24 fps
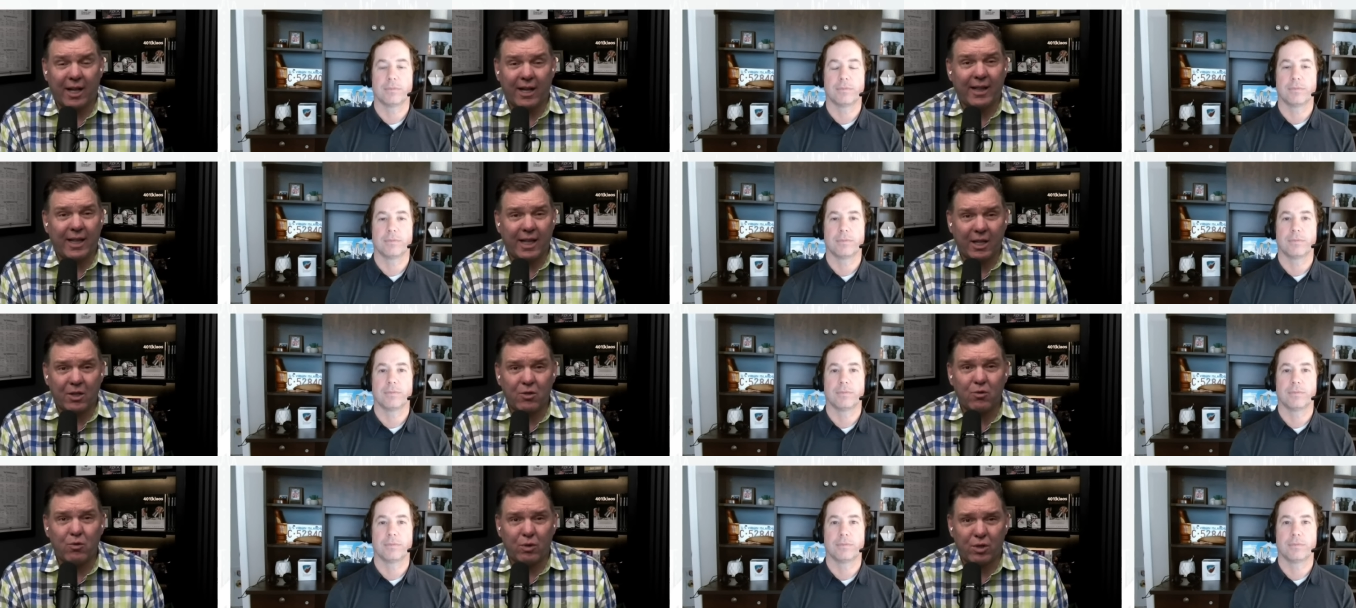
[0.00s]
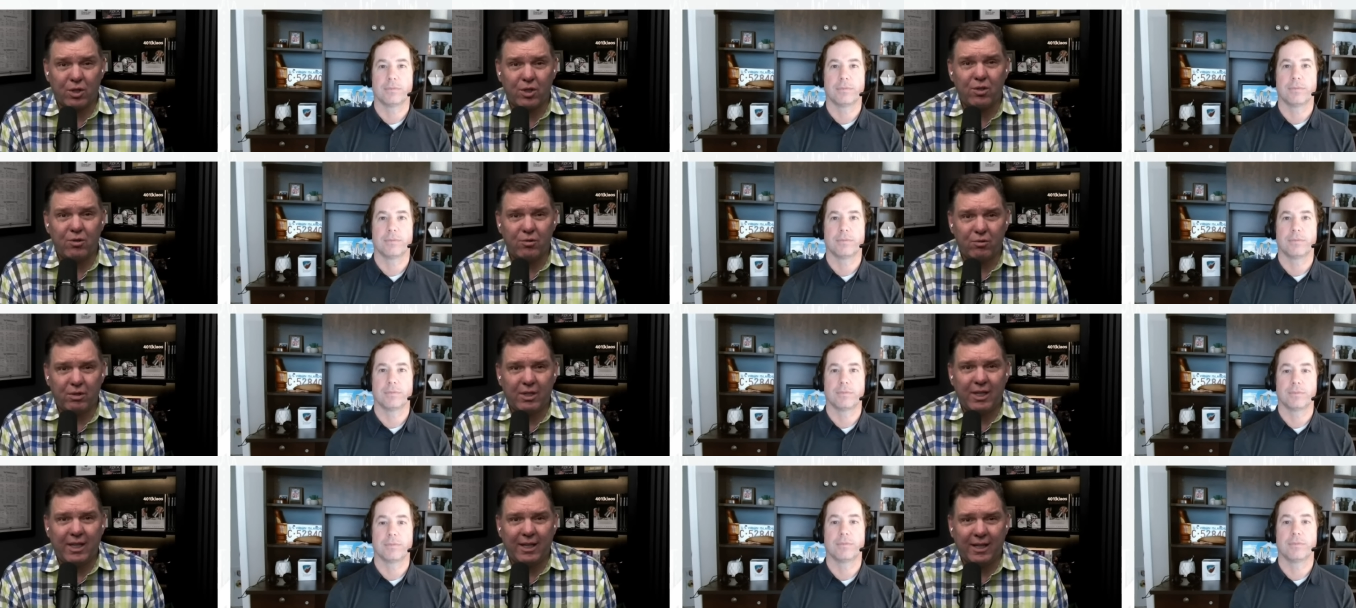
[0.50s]
Speaker 1: like that's what you
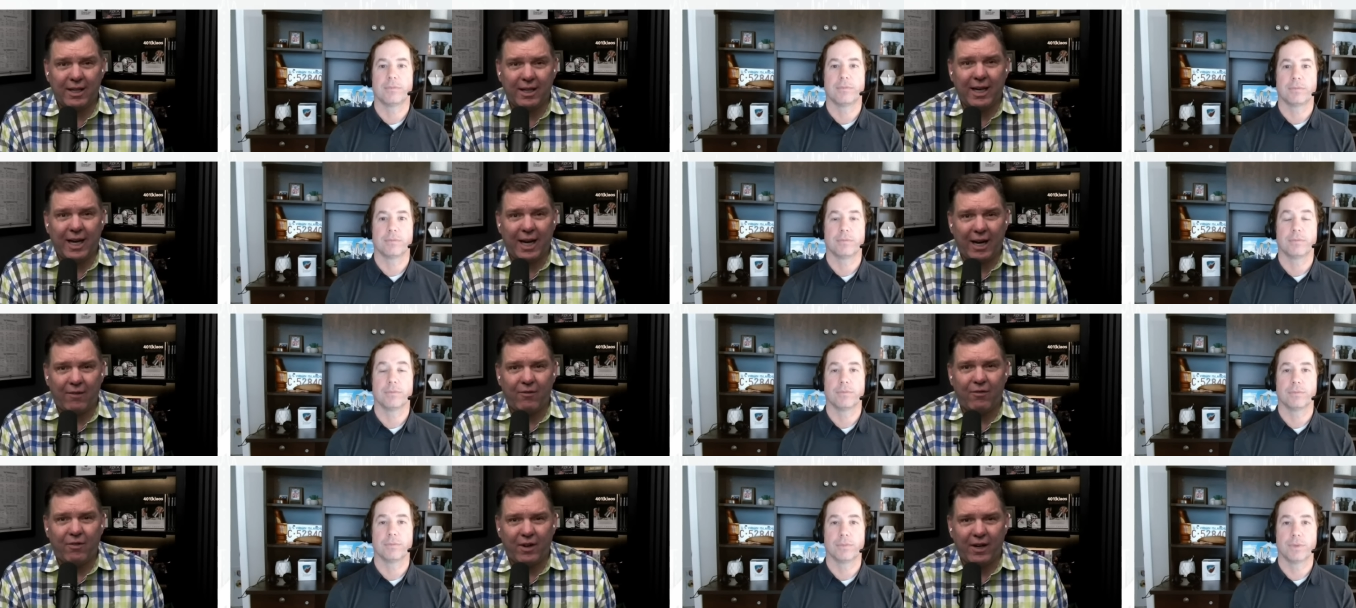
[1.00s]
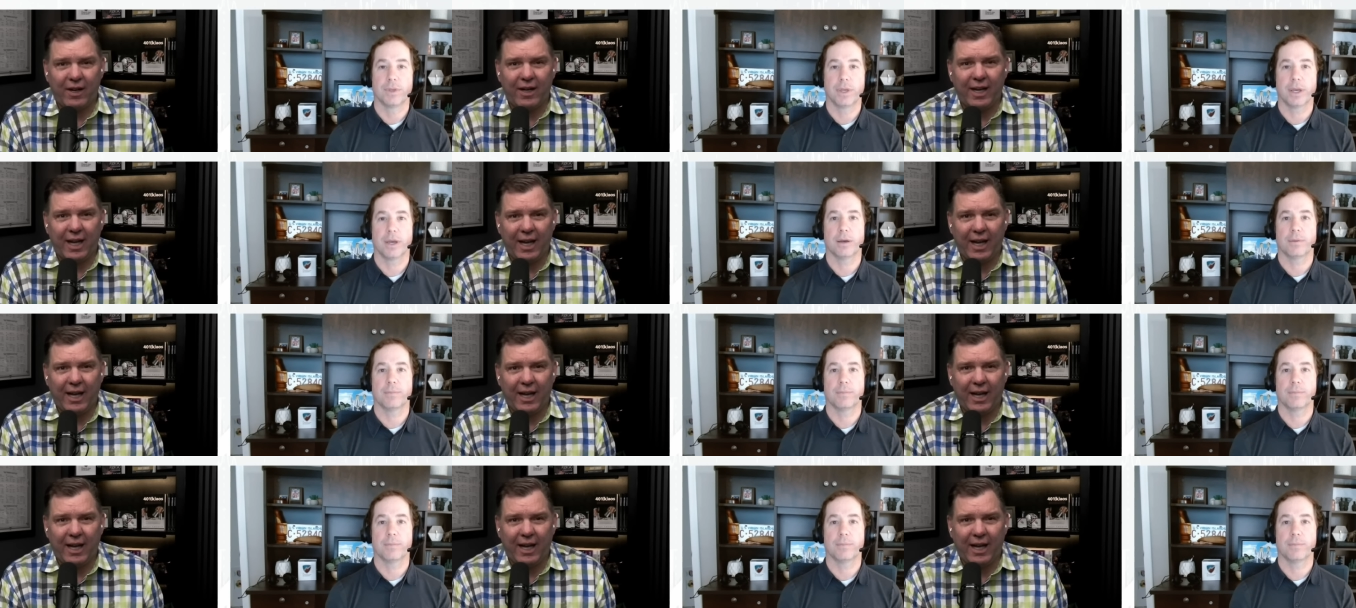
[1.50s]
did every yeah.